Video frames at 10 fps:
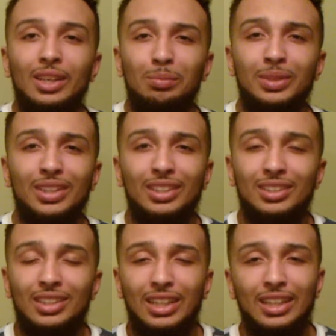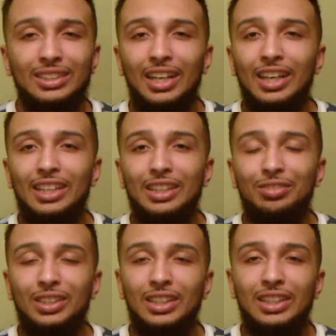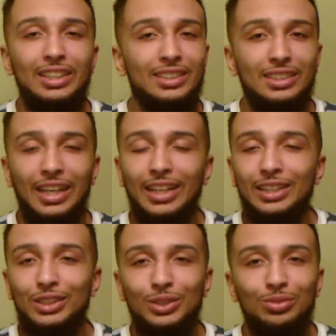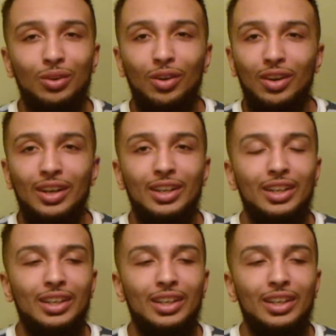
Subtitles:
because, like I said, if he leans his head in too far